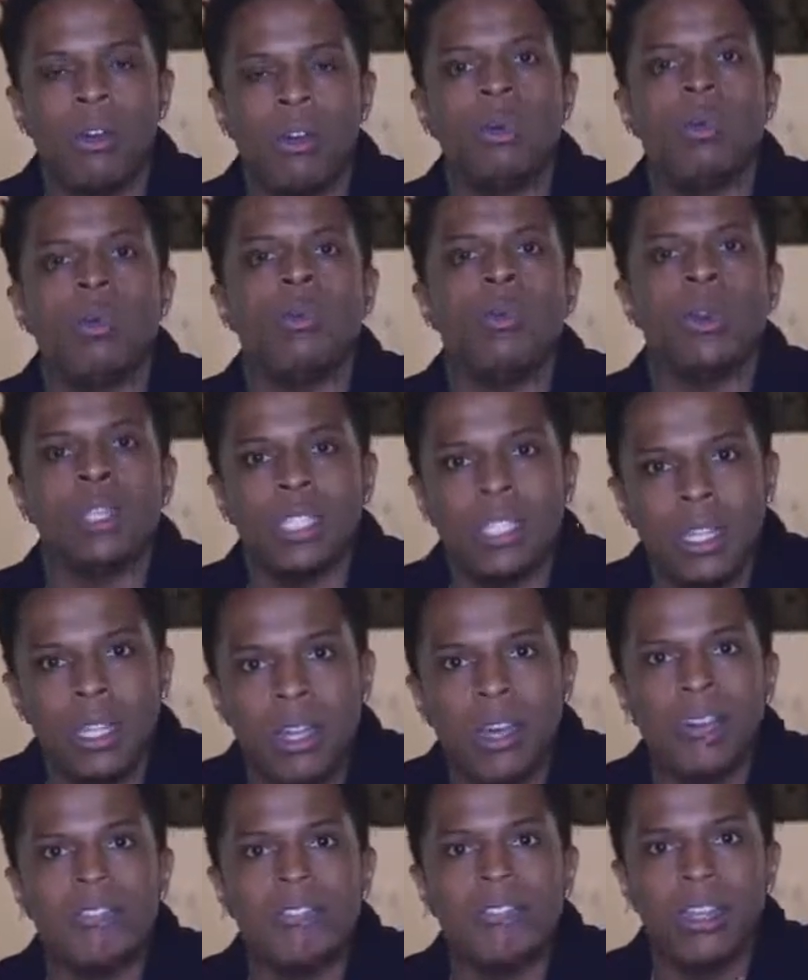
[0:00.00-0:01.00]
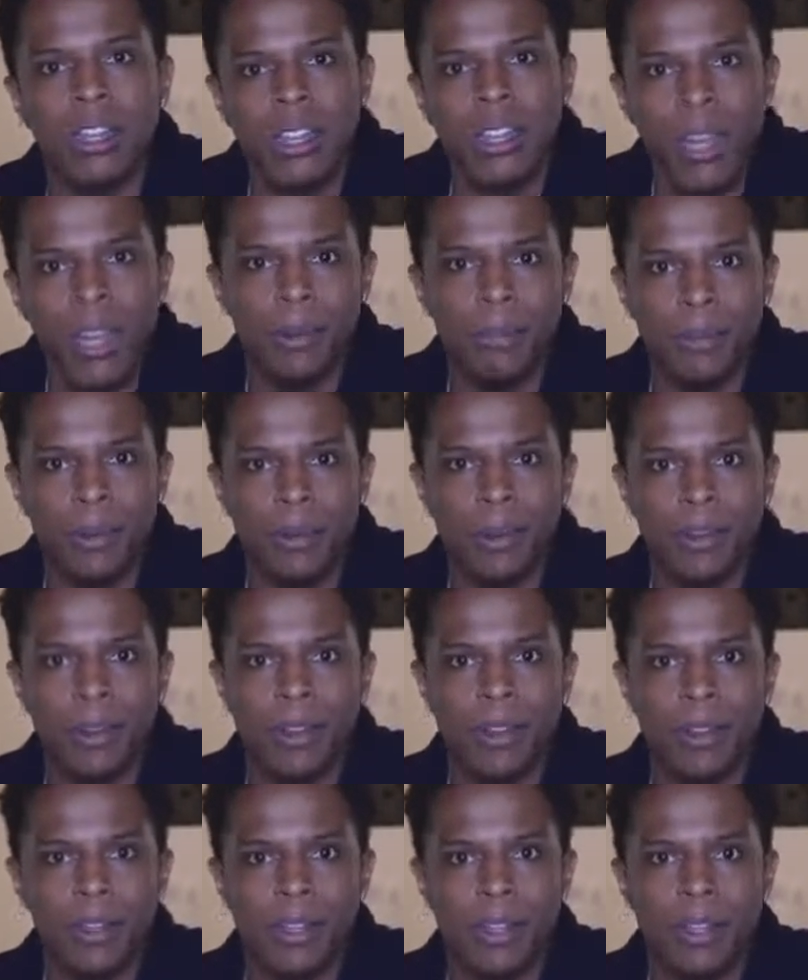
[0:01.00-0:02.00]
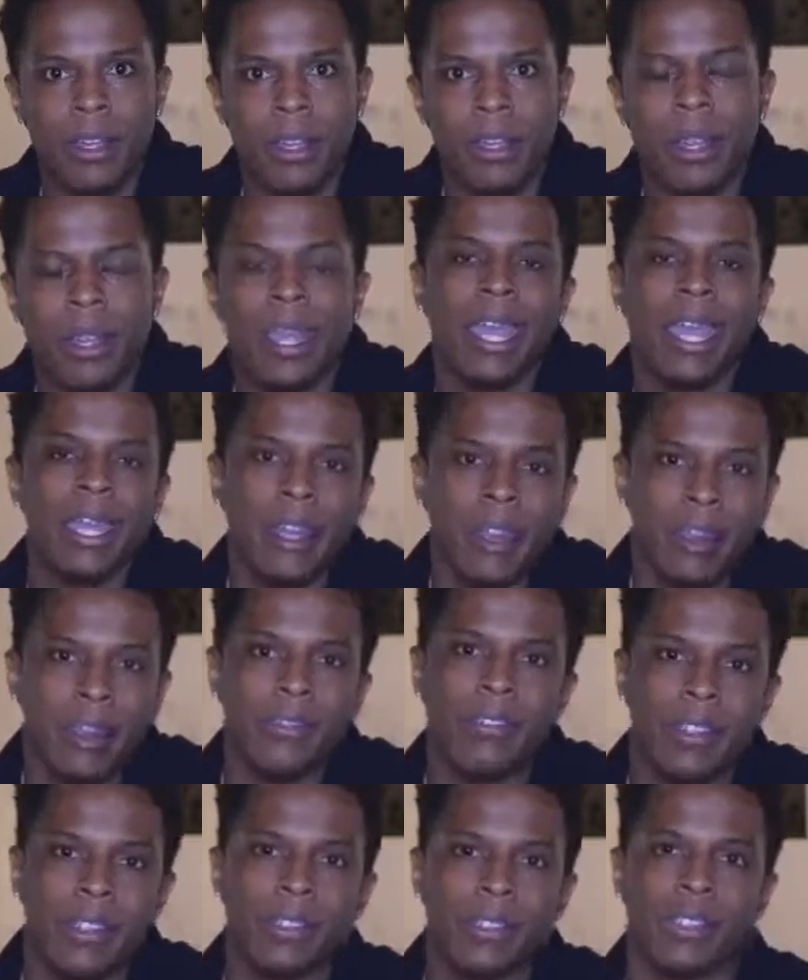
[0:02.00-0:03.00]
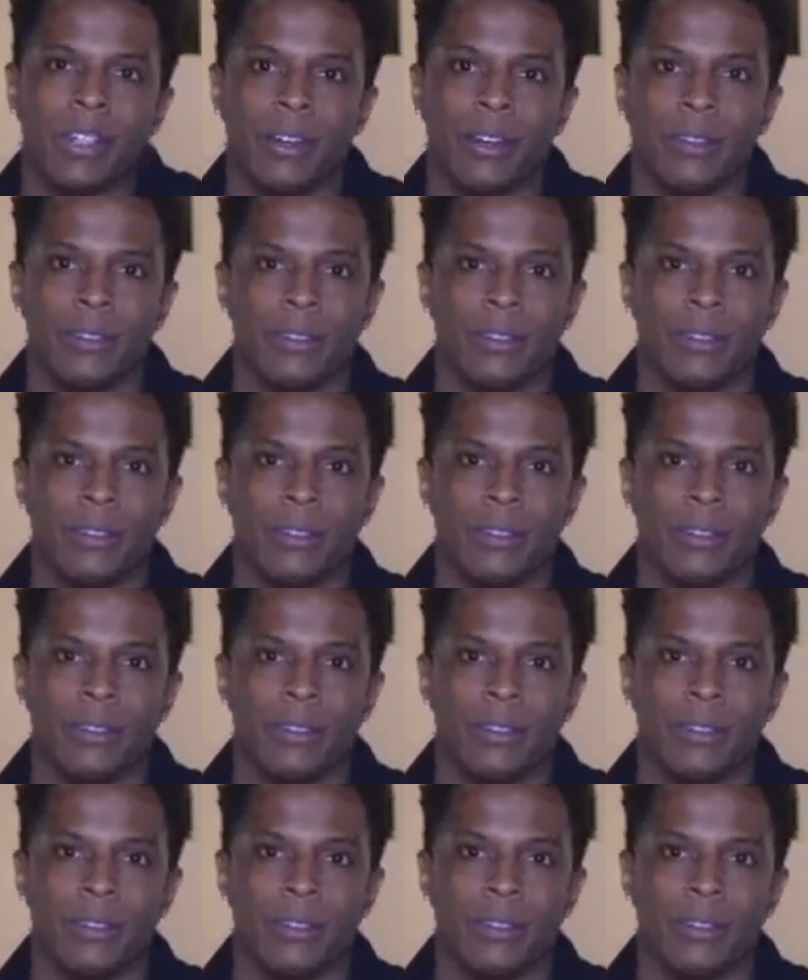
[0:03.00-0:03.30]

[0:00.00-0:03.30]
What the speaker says: was love your neighbor and love yourself?